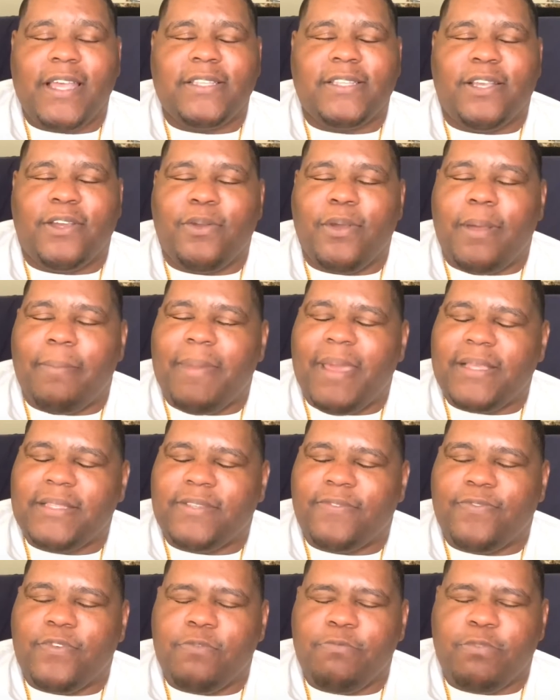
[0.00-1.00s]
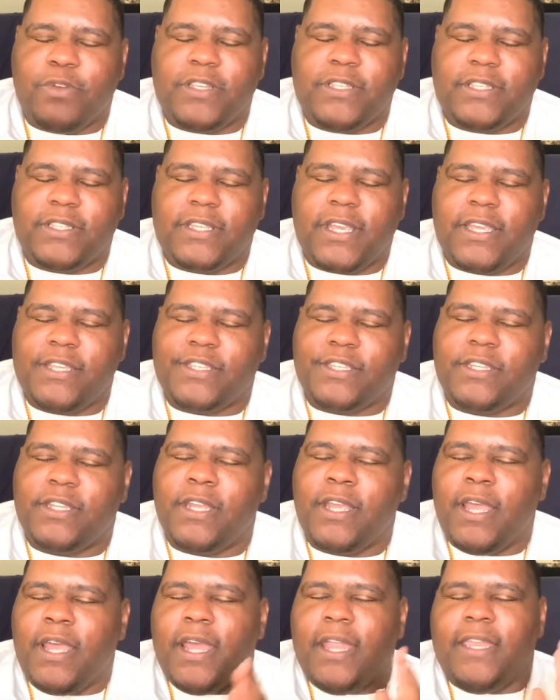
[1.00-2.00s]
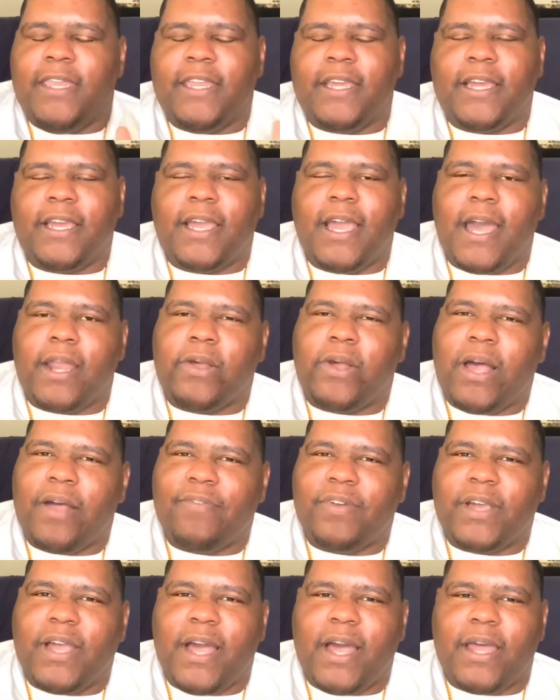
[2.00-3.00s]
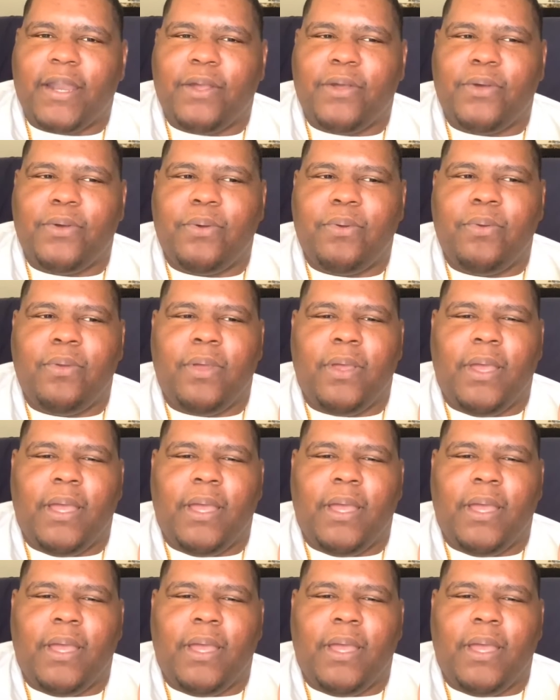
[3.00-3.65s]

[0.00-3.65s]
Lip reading: has an amazing food presentation. Nikocado Avocado,